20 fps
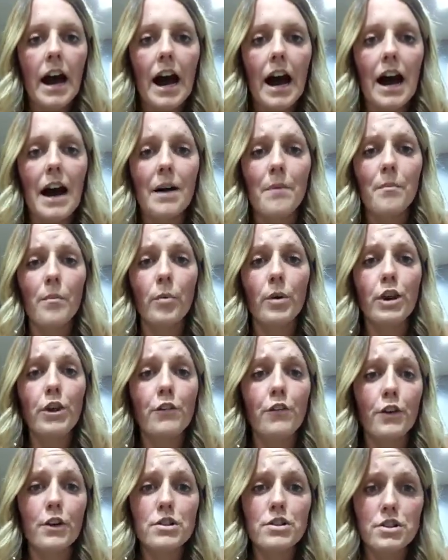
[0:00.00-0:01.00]
When you
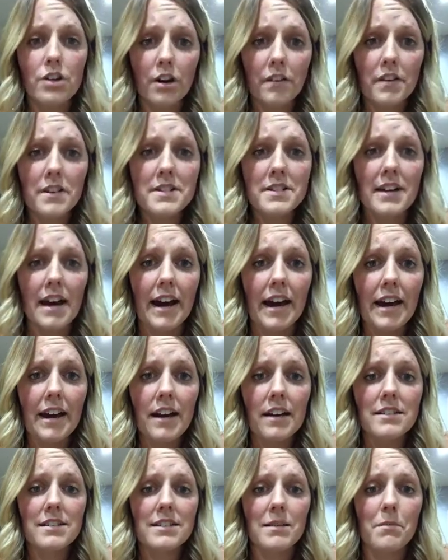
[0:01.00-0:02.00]
first start this
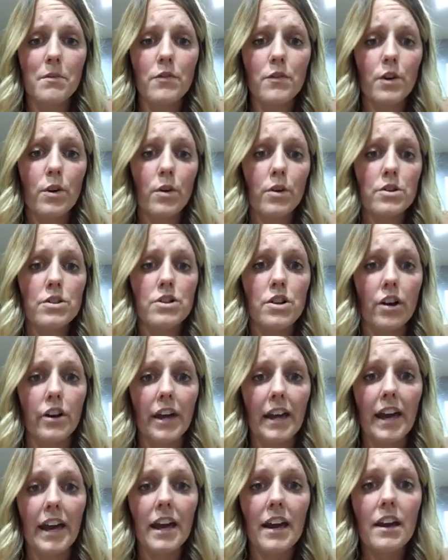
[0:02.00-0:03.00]
diet, as some of you are
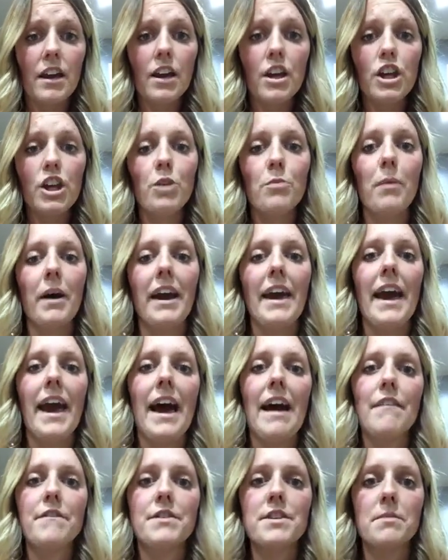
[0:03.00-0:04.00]
starting it, you might
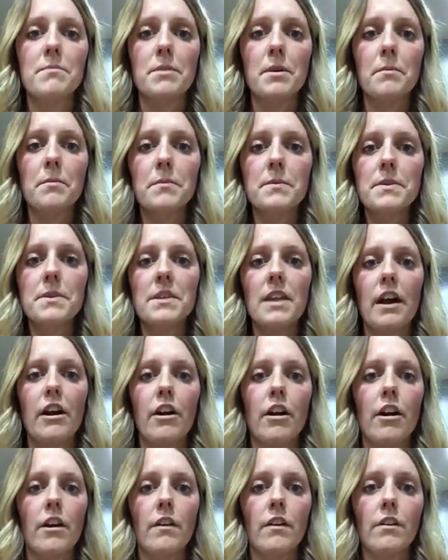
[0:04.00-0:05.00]
have symptoms that
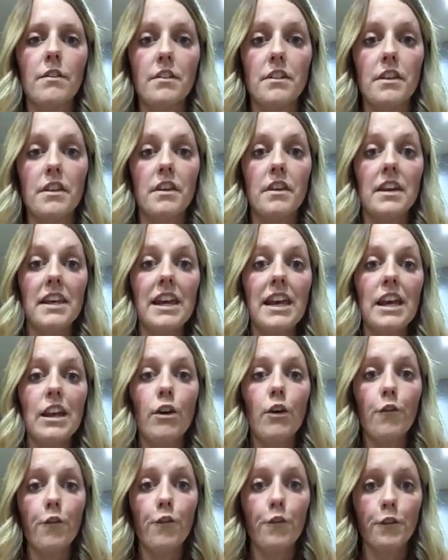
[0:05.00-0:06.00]
are the
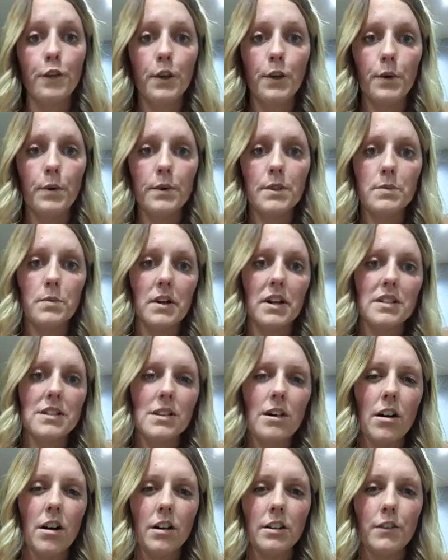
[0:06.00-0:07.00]
keto flu is what it's
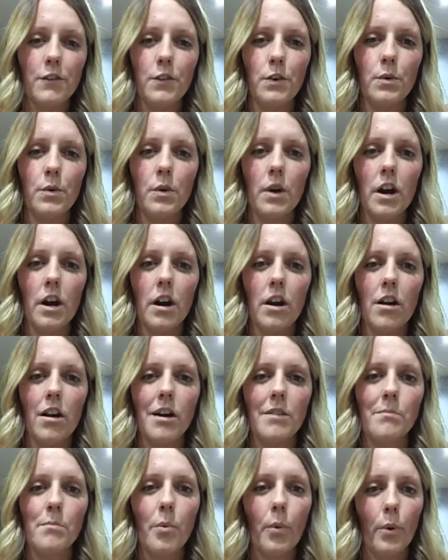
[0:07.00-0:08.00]
called if you are
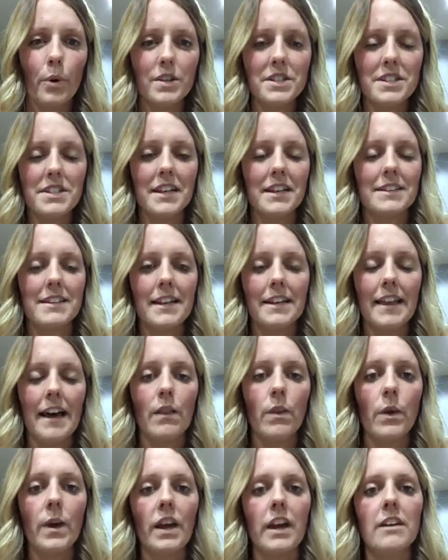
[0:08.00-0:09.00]
on boards and things like
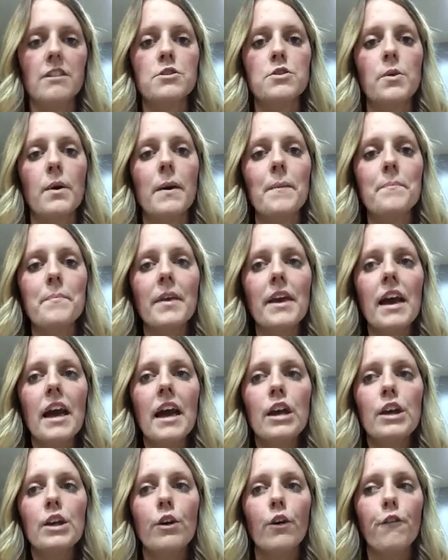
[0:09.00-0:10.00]
that looking into it.
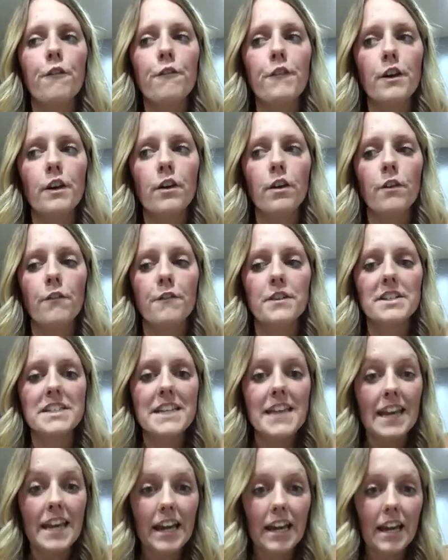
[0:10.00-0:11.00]
You'll feel
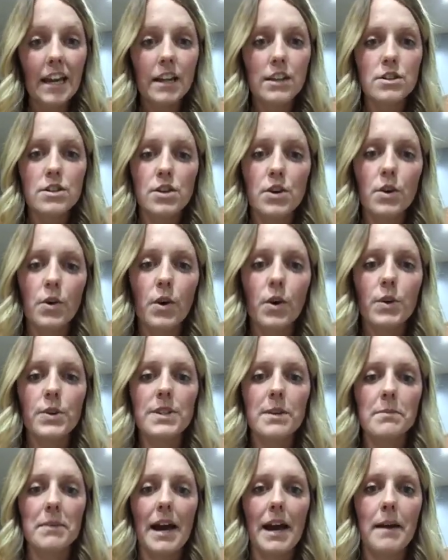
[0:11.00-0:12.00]
fatigued. You'll
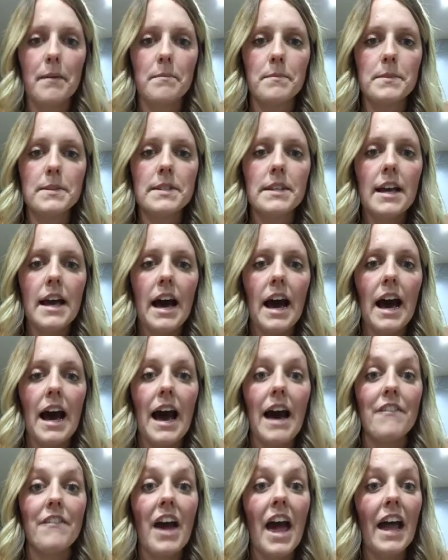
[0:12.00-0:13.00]
sometimes
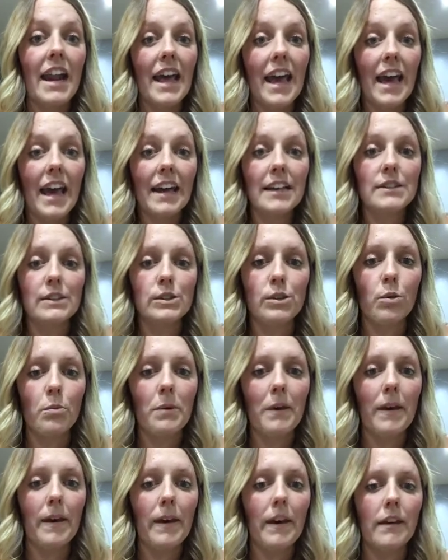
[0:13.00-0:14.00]
have headaches. You'll
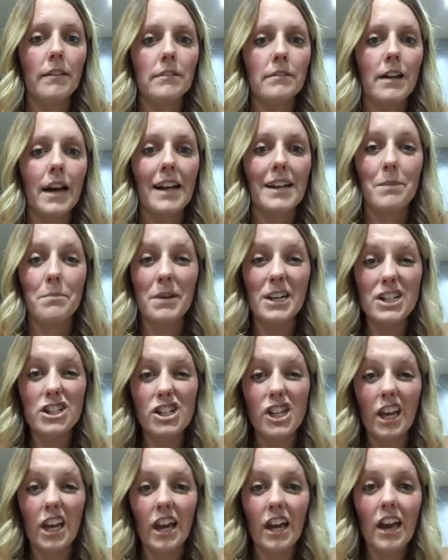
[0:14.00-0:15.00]
be kind of
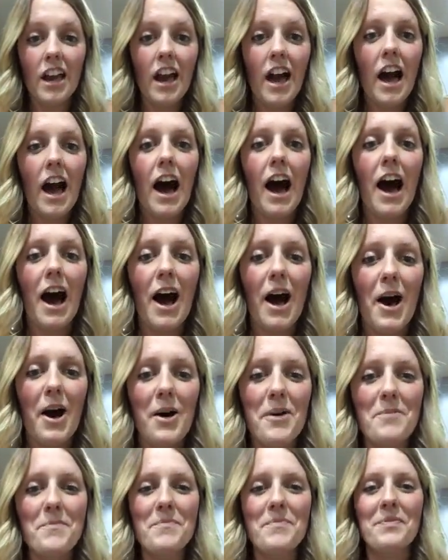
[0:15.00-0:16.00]
bitchy.
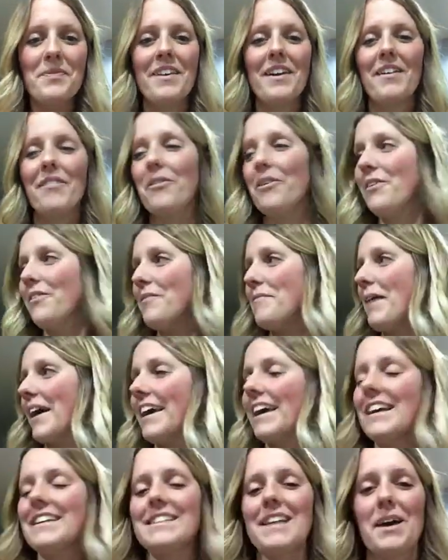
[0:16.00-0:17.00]
Well, in my
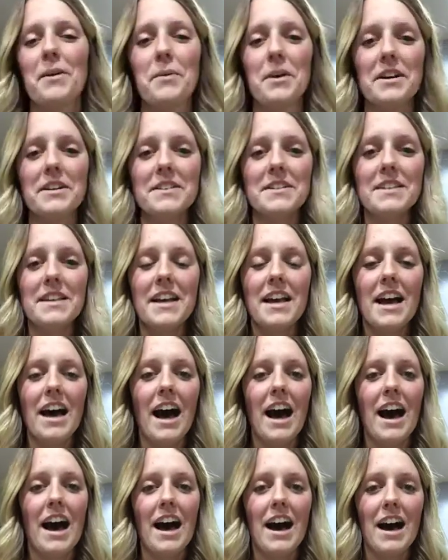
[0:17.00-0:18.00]
case, I was.
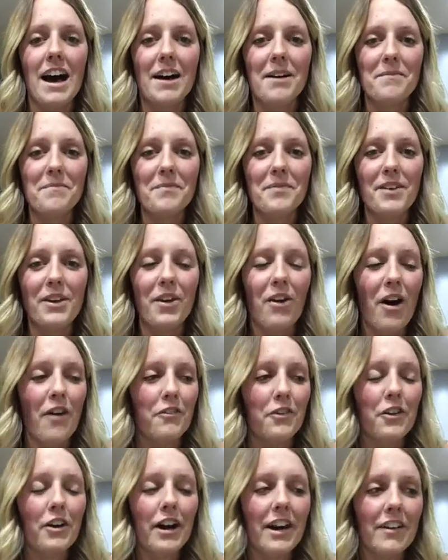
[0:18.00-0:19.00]
You'll
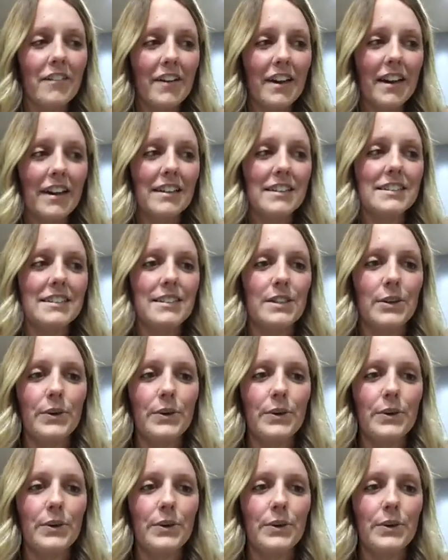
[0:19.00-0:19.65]
have cravings.